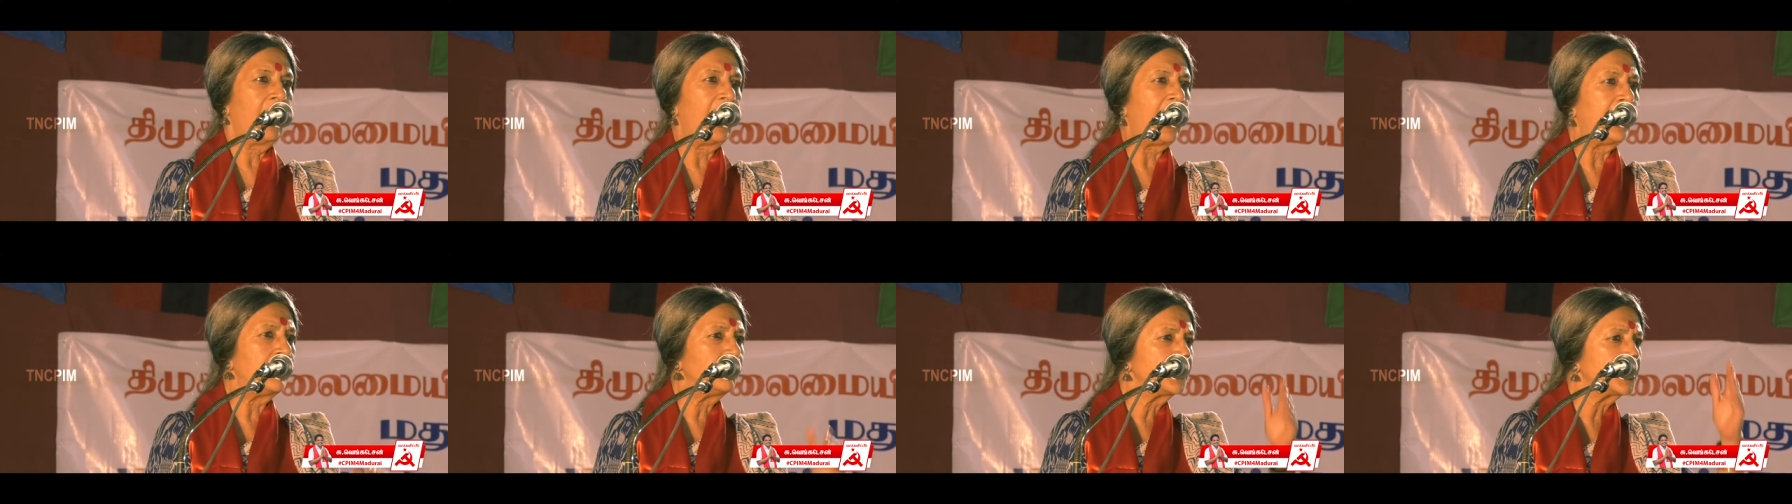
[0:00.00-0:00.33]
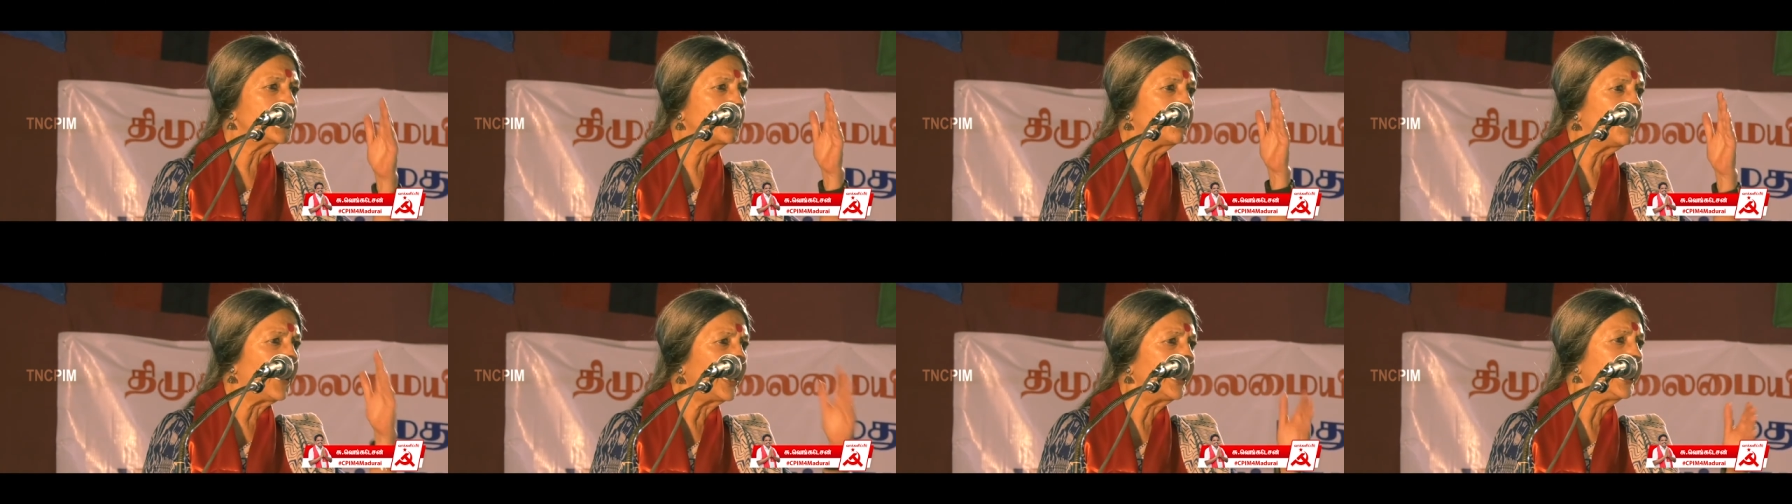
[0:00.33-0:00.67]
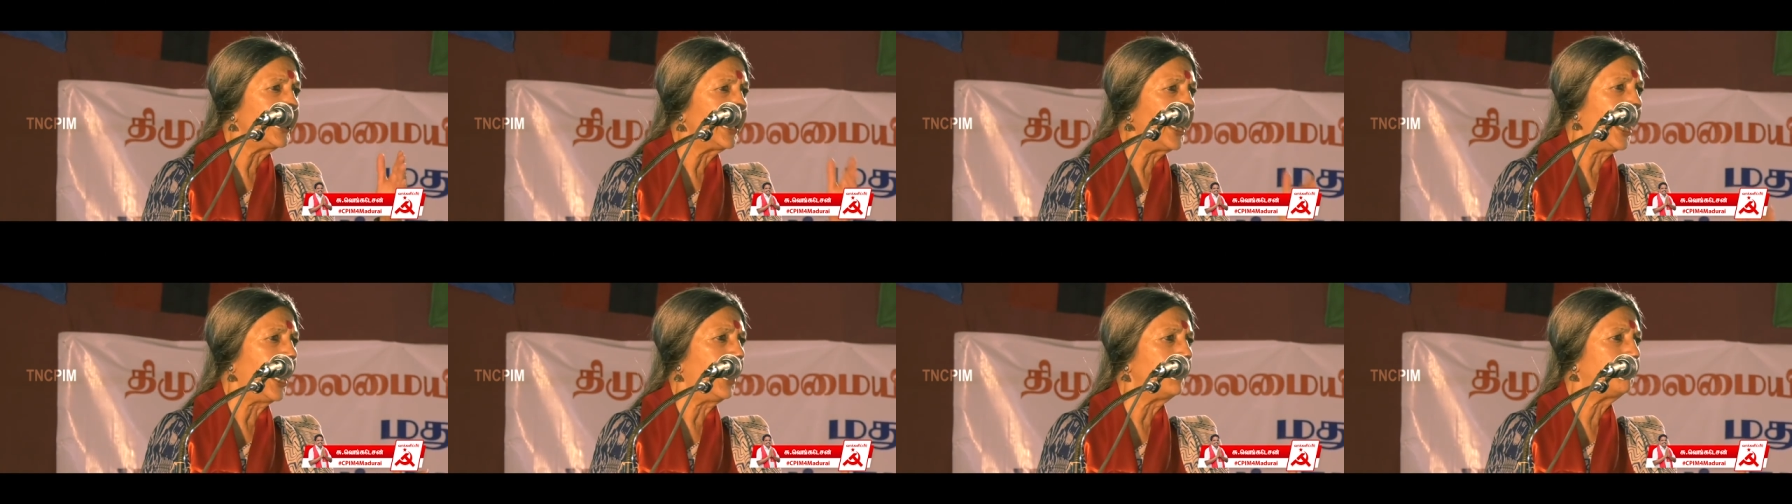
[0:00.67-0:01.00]
I was
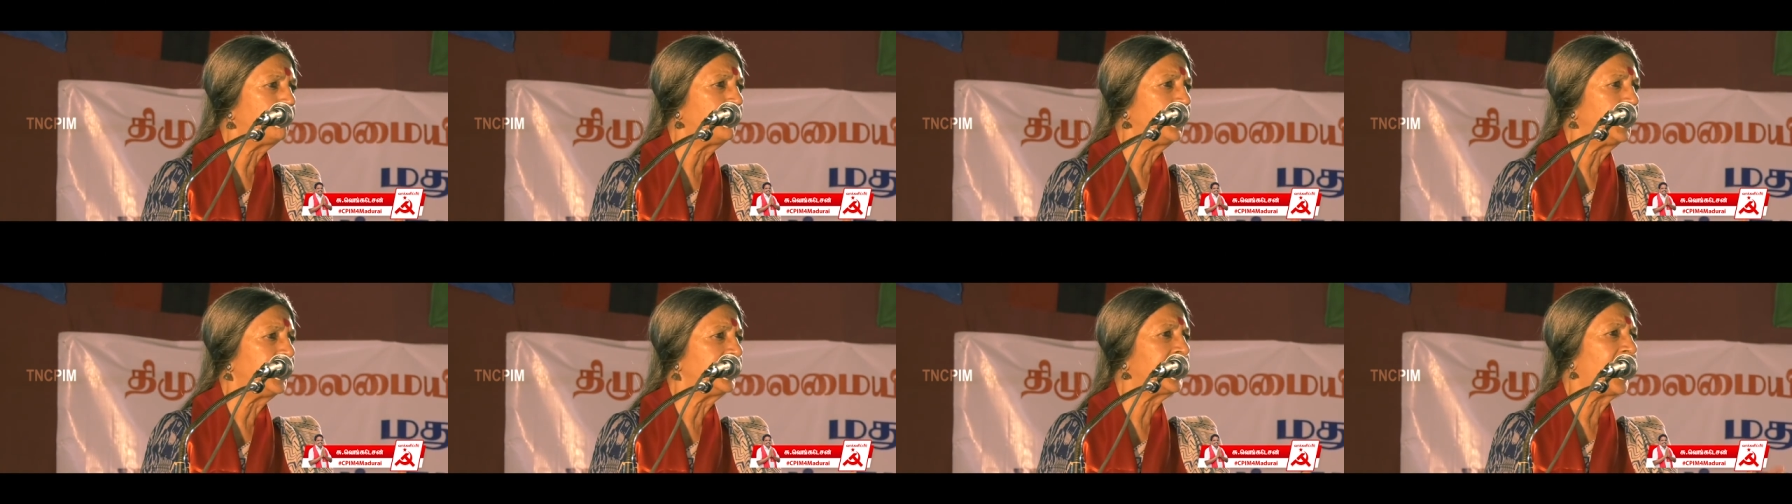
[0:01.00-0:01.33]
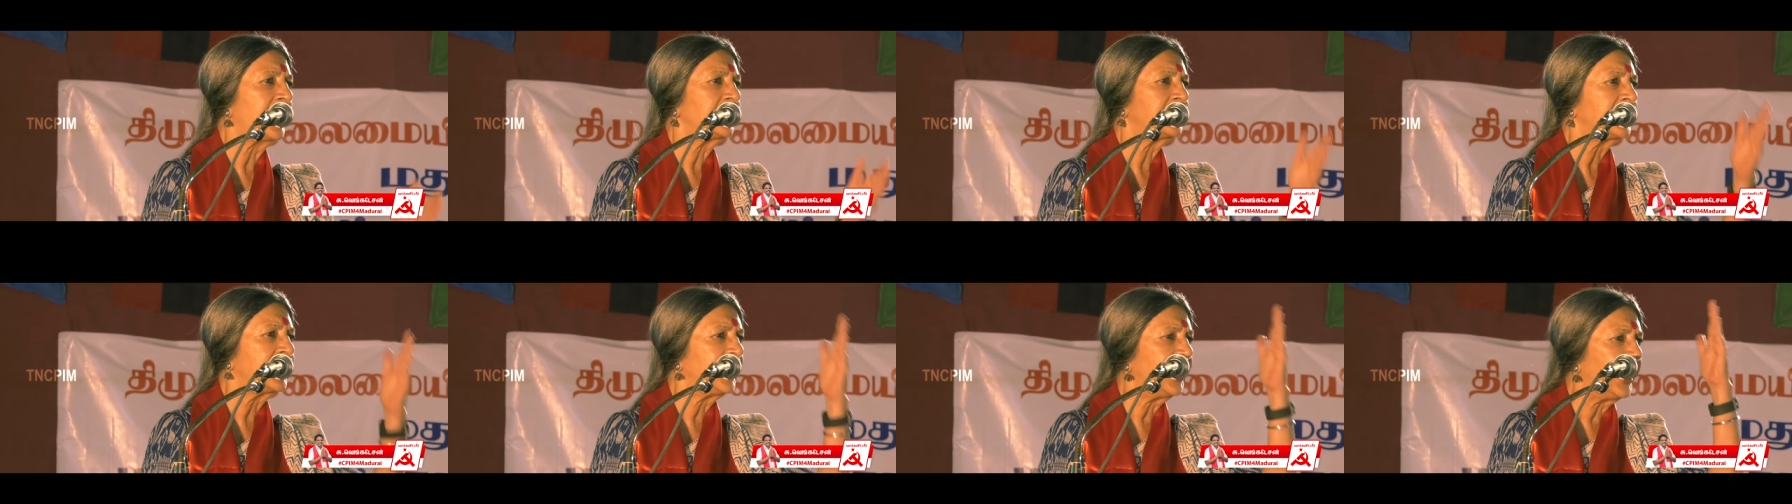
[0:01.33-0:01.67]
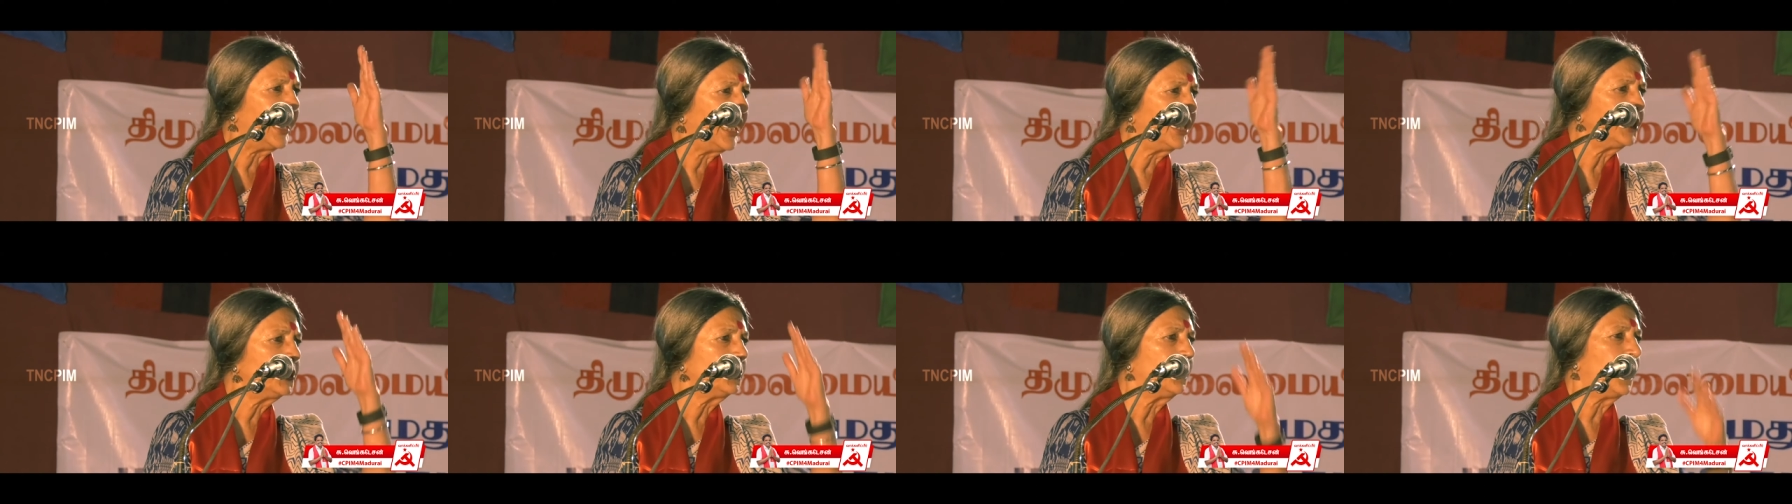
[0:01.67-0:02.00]
very happy that the A
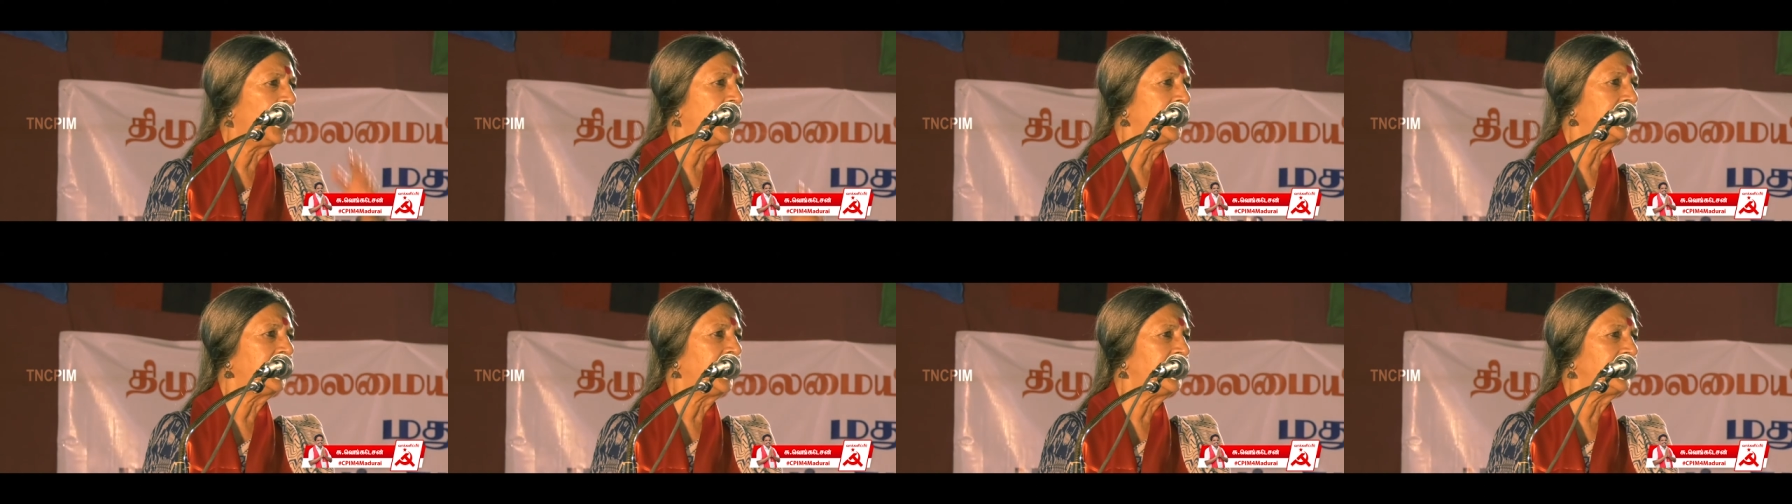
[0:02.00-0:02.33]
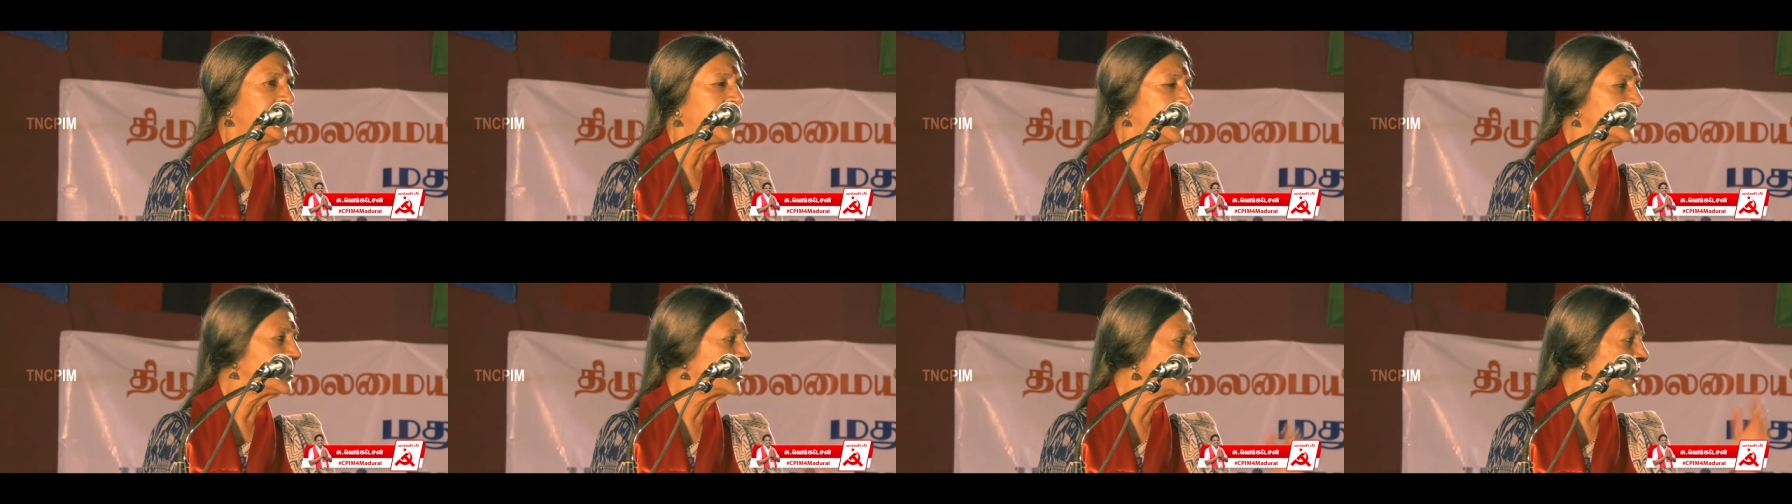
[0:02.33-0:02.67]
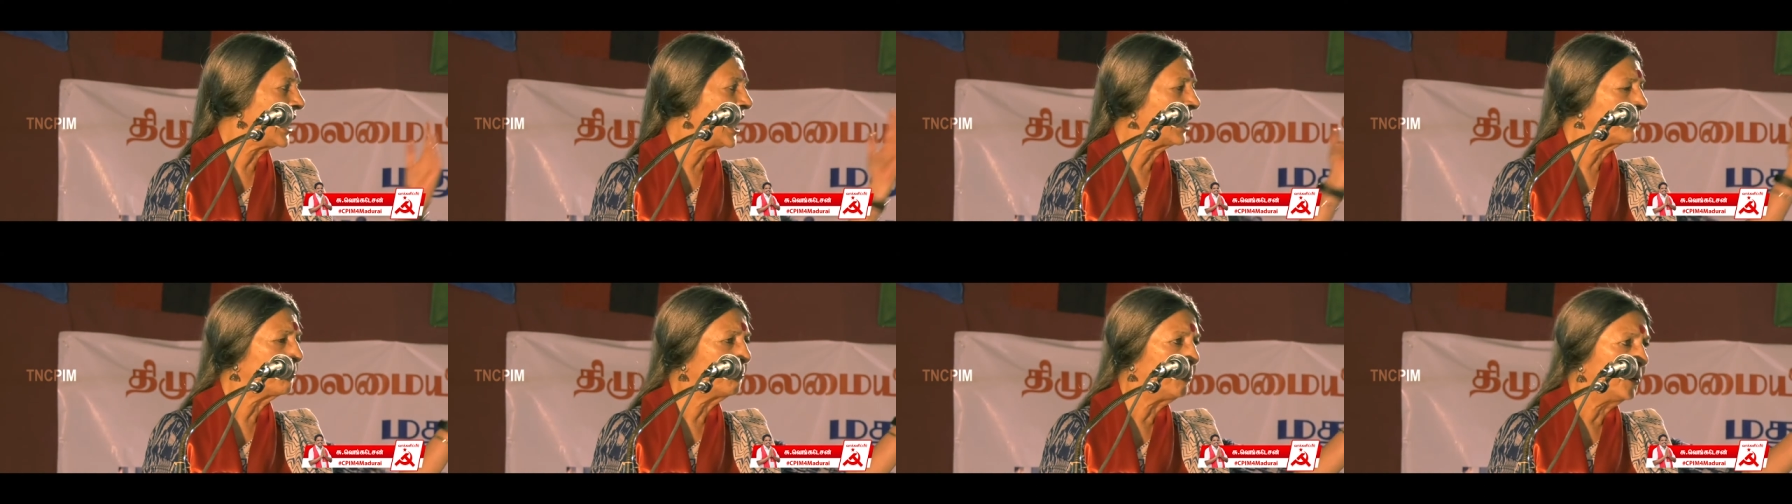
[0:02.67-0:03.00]
I D W A leaders
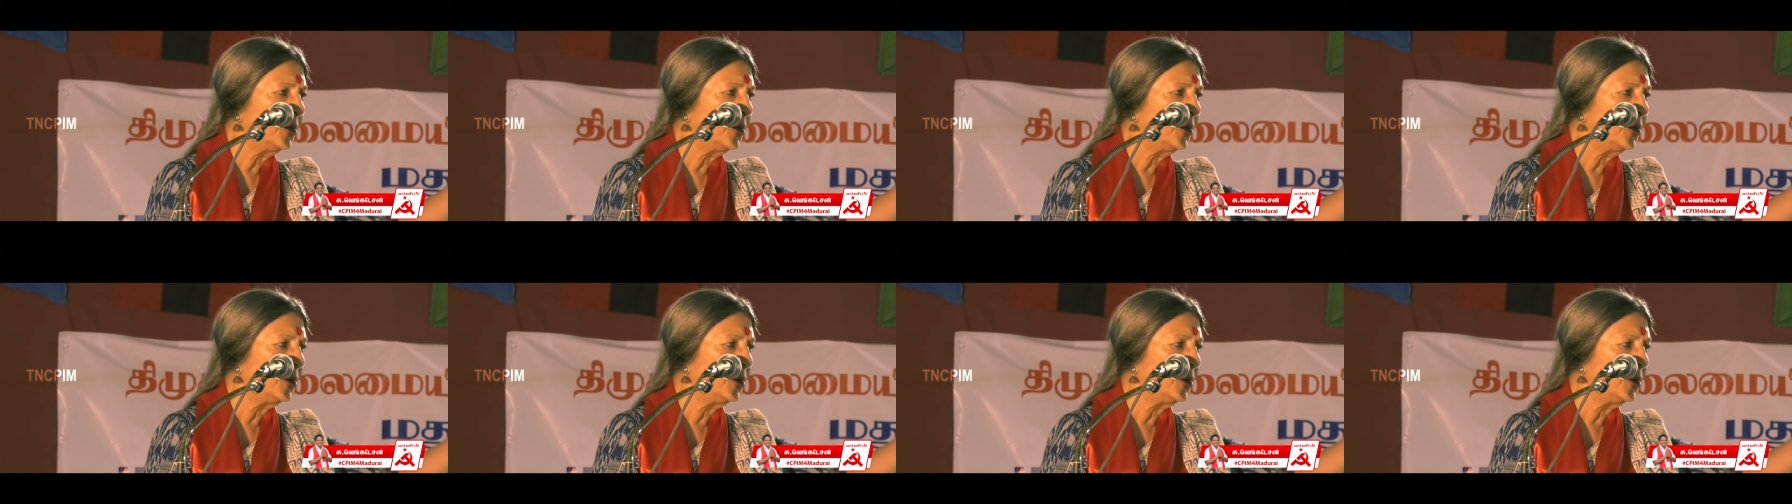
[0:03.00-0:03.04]
like